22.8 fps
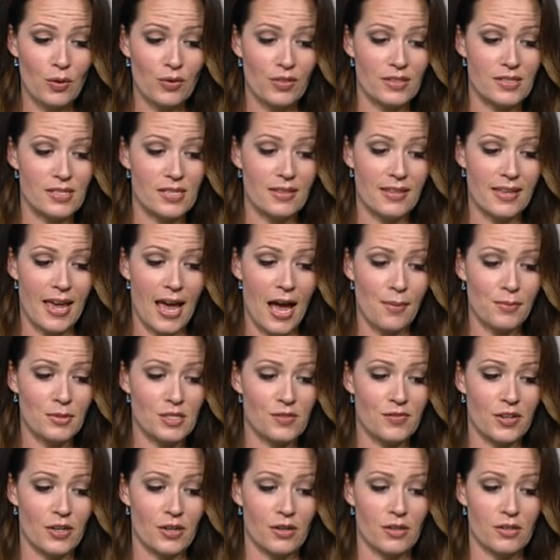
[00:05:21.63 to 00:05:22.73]
that's in the
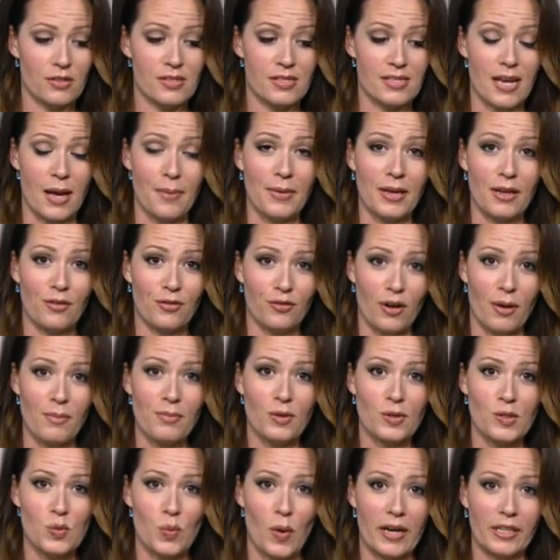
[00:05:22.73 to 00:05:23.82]
atmosphere stemming from
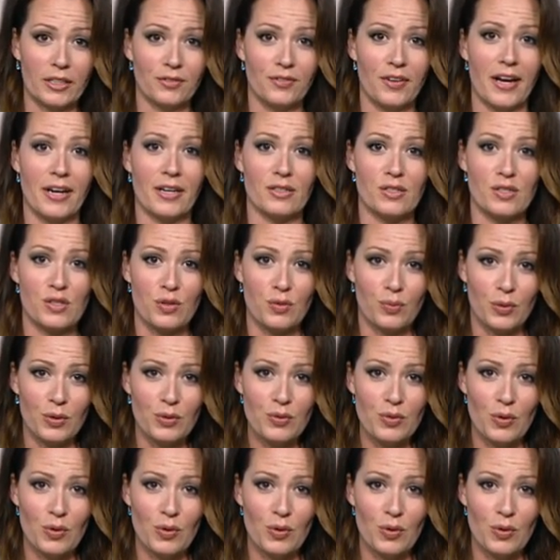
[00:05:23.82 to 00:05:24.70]
those wildfires through